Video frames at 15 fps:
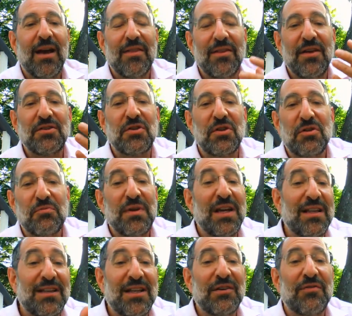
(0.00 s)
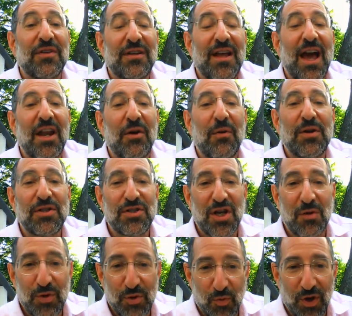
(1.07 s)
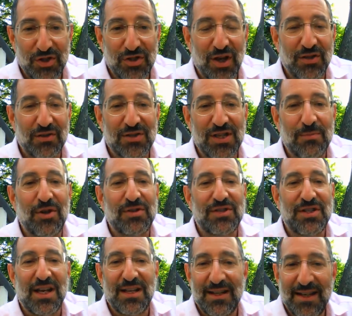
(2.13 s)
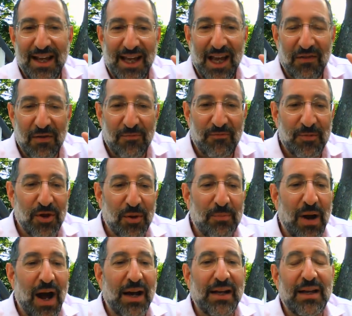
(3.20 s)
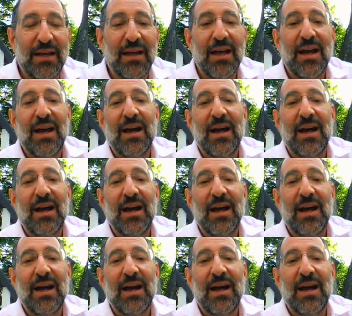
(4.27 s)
These are three different categories. Some ones you some you understand you didn't take care of your, your body,